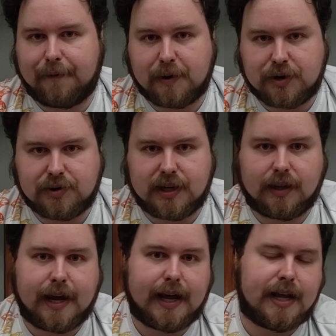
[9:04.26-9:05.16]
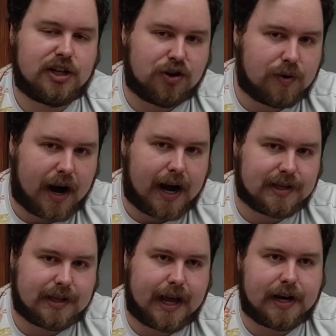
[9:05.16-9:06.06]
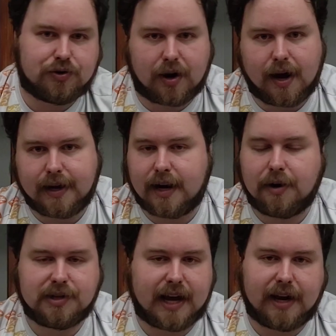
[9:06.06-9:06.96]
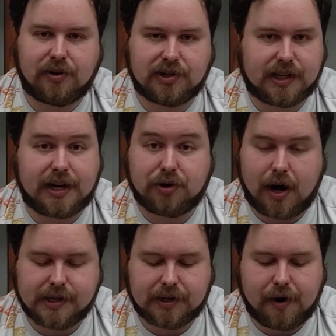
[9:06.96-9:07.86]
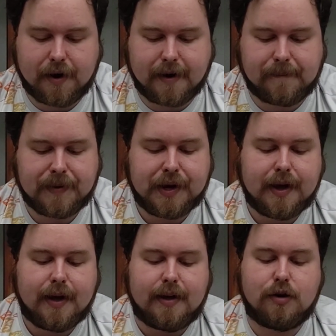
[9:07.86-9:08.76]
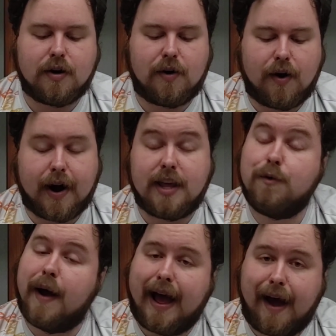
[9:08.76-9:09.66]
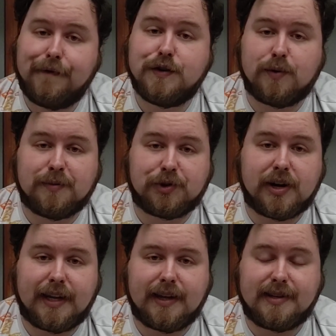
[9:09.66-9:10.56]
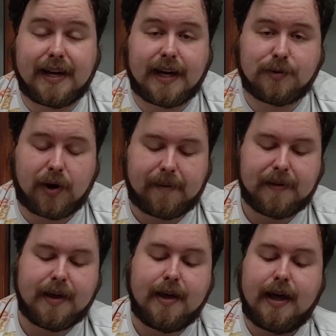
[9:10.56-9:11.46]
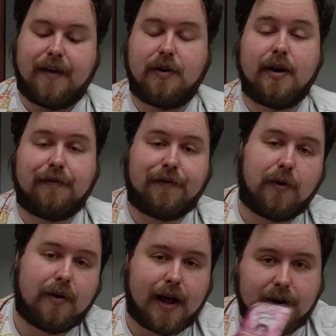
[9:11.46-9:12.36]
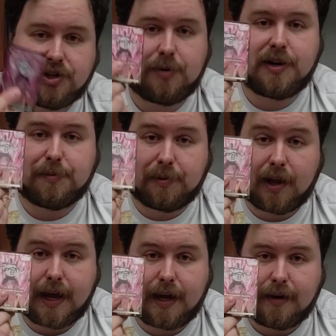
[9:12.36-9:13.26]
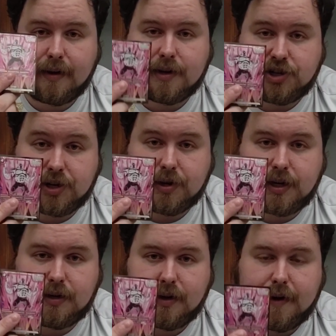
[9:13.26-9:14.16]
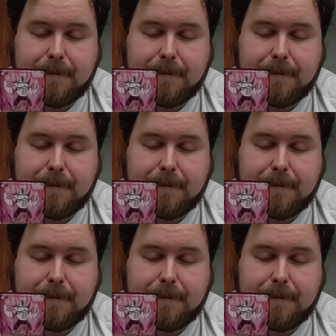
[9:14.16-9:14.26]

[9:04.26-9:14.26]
of producing like a 2 cost that cycles and then draws a card. You go, all right, you have to Warm Greeting this, and guess what? If you're at 4 energy when you play Jiren,